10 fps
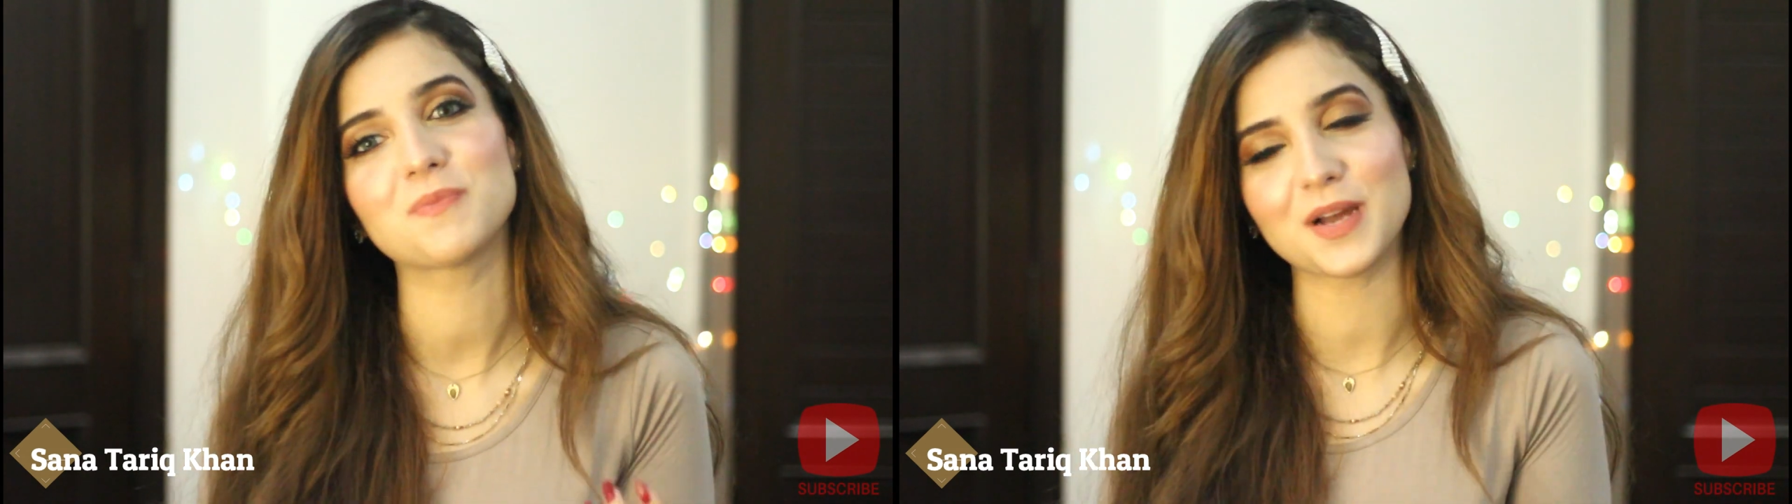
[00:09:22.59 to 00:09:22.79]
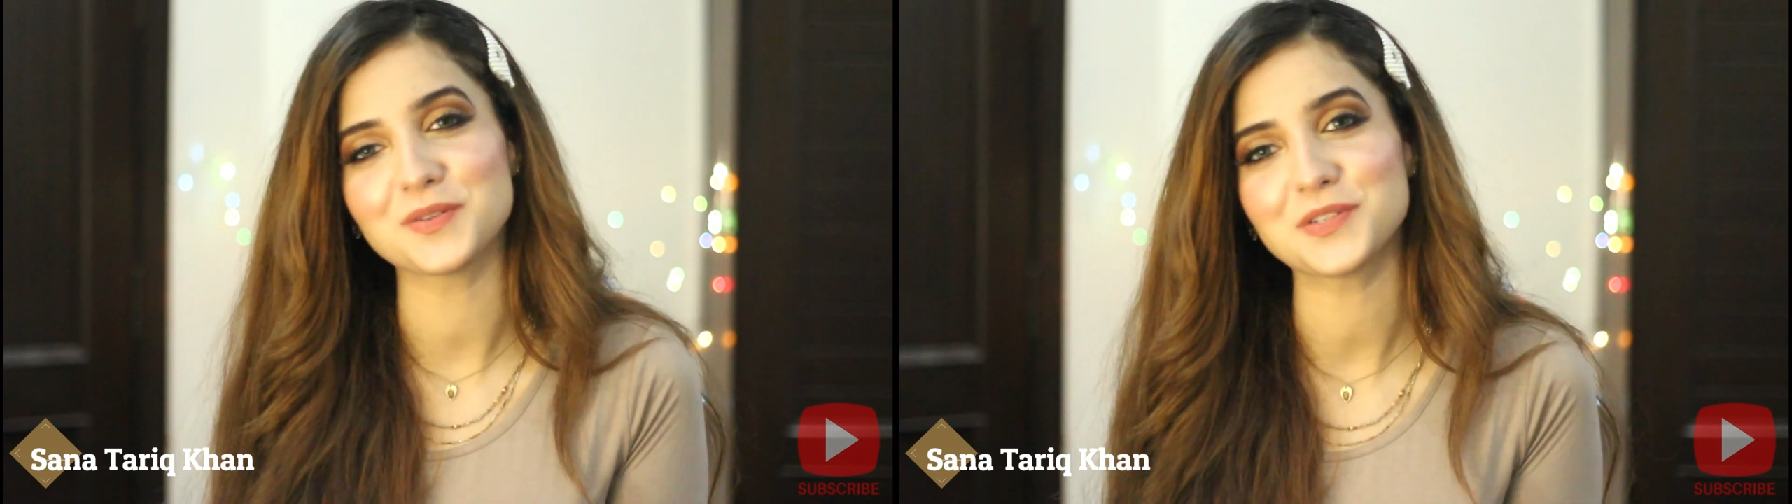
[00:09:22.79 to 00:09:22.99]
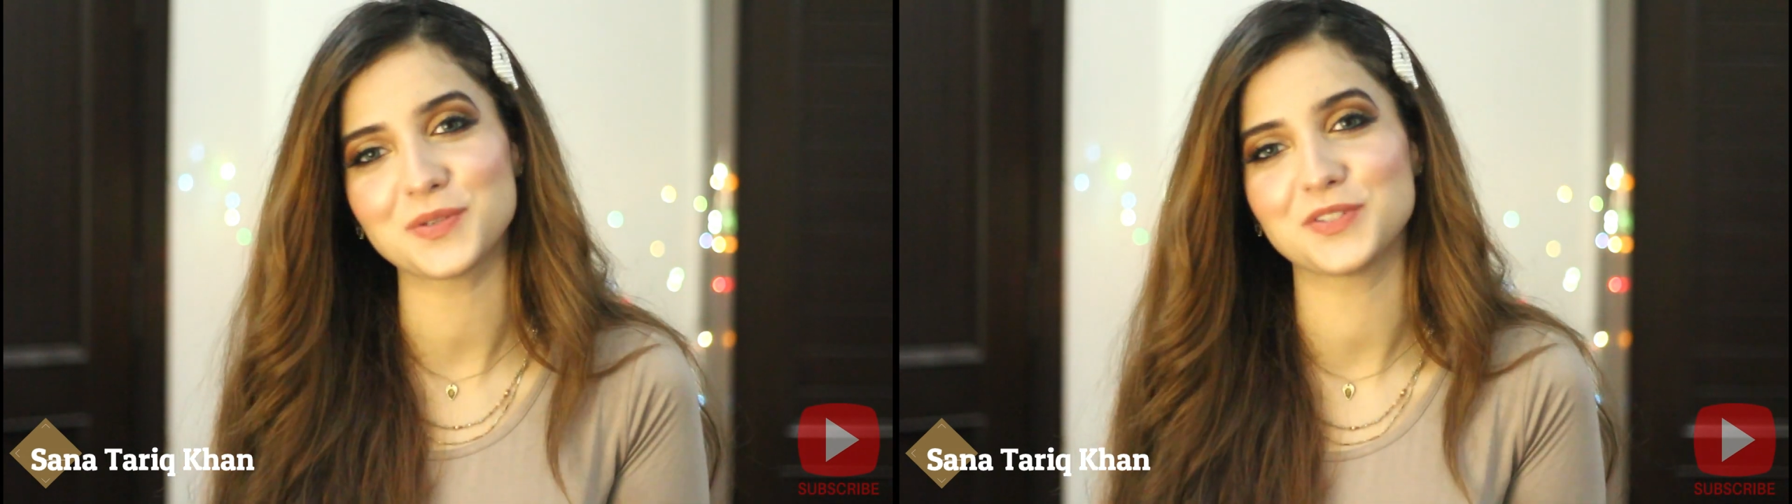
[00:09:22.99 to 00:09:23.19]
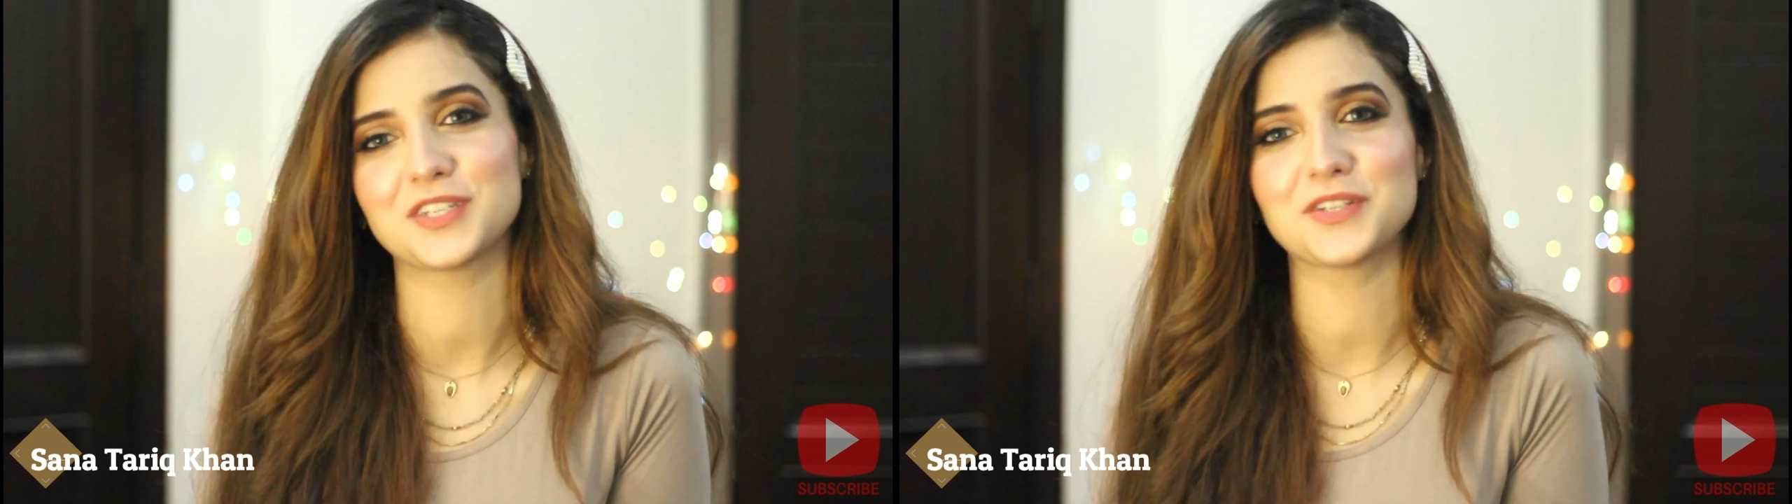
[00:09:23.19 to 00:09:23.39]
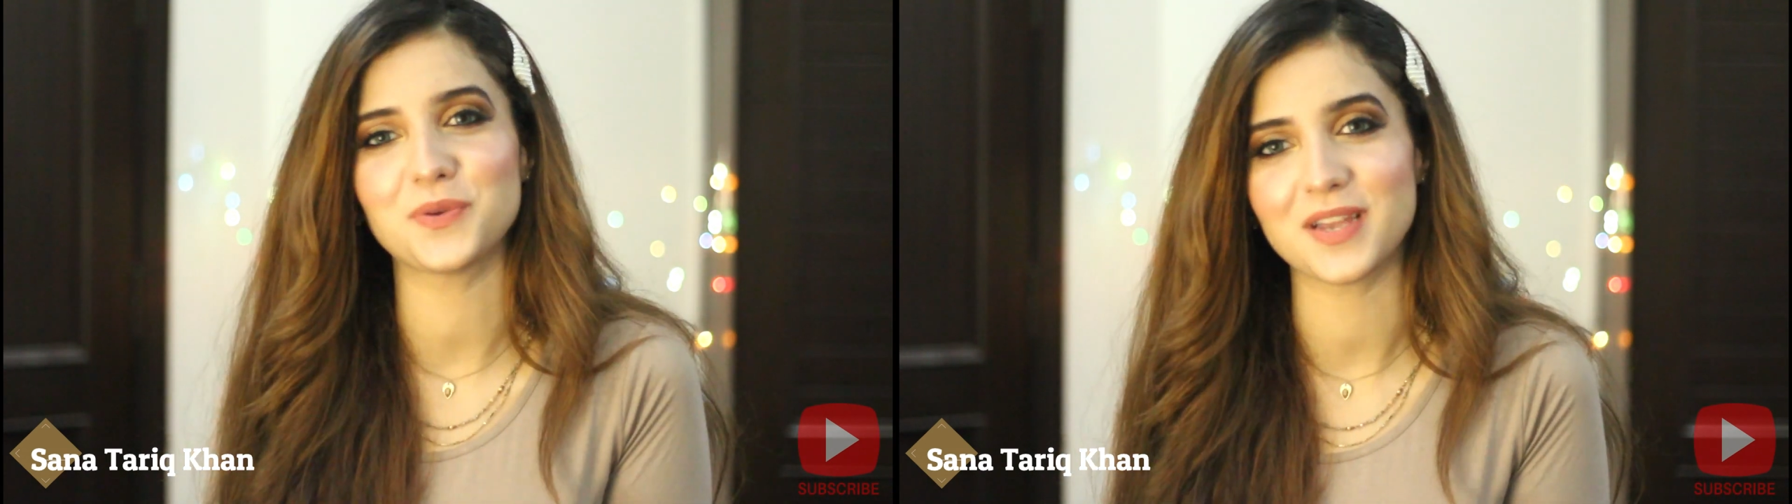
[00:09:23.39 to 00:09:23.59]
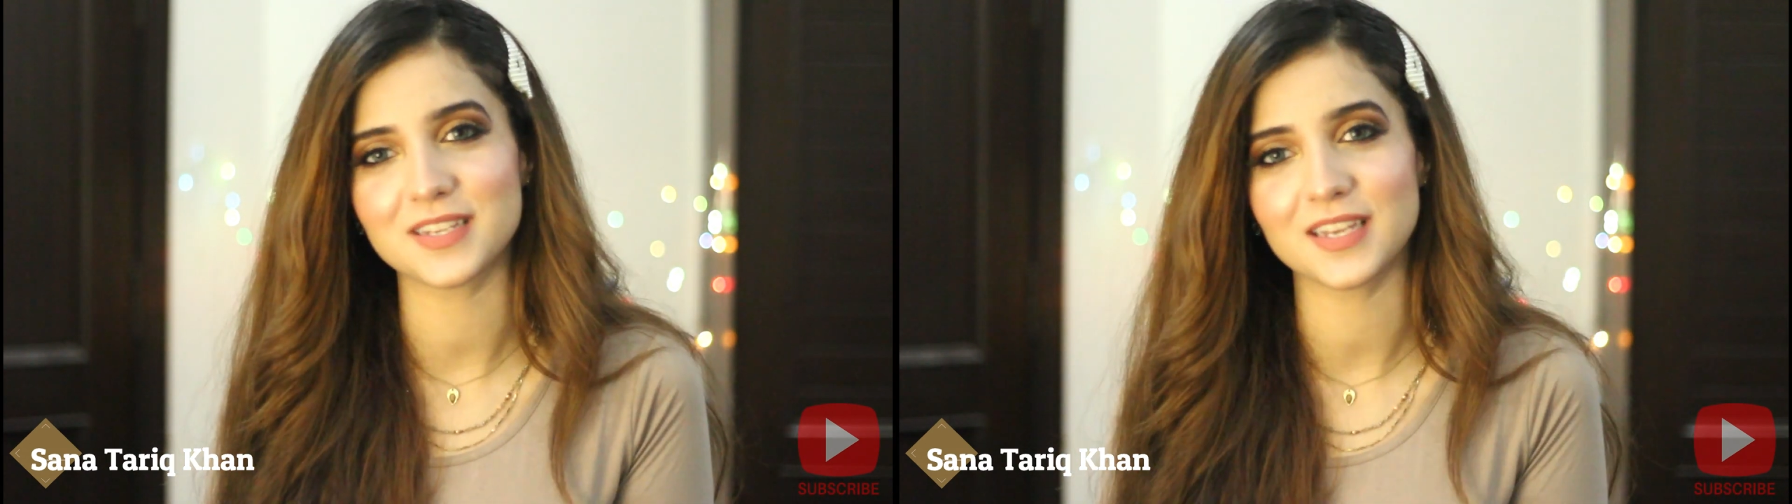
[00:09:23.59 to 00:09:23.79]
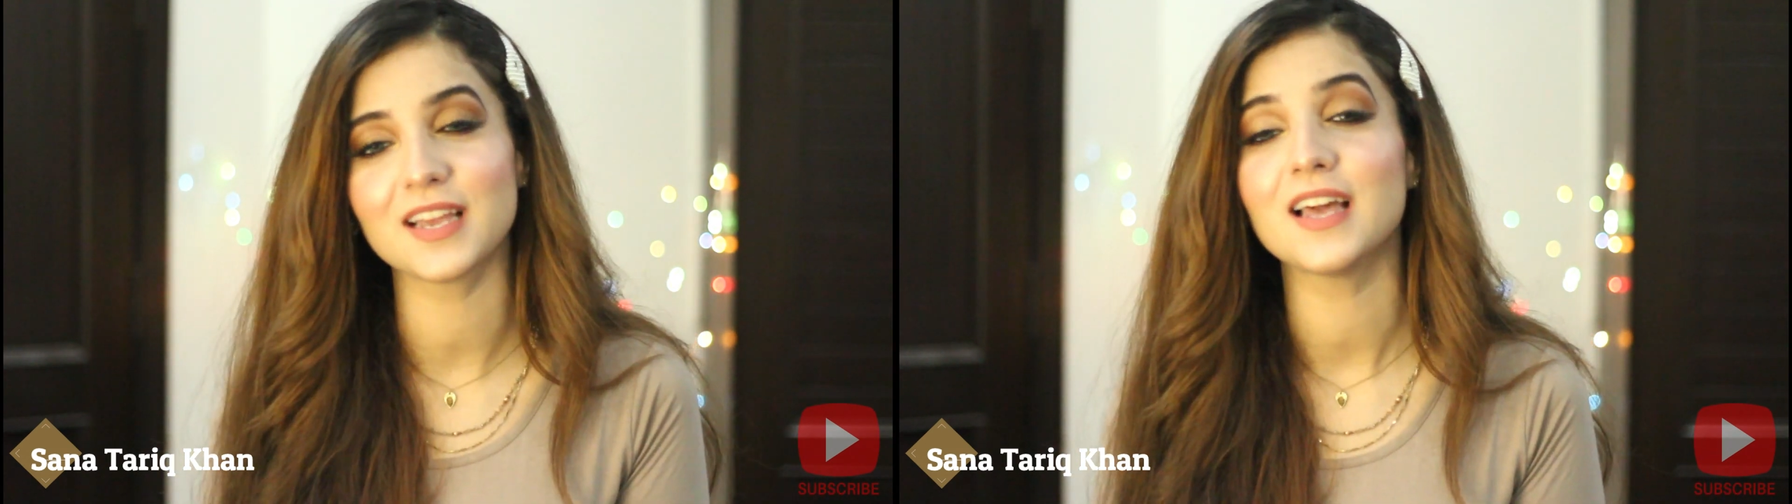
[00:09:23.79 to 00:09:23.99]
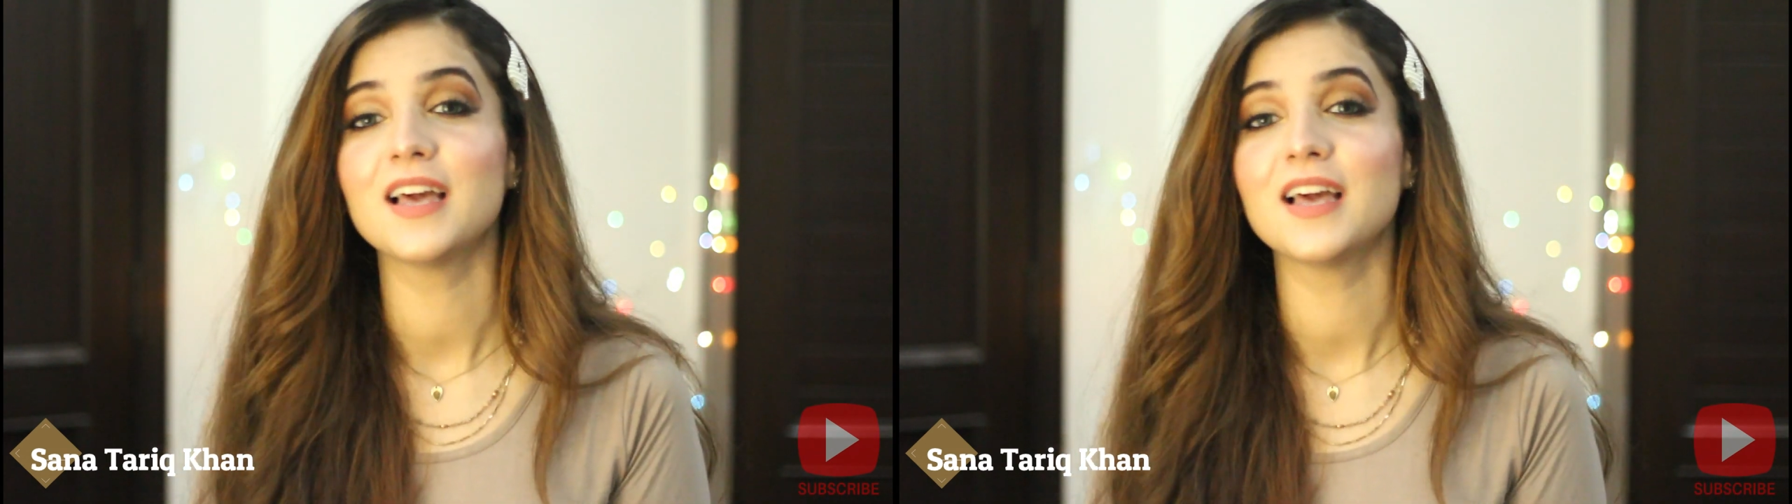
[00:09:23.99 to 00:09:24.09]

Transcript: brown tones are trending.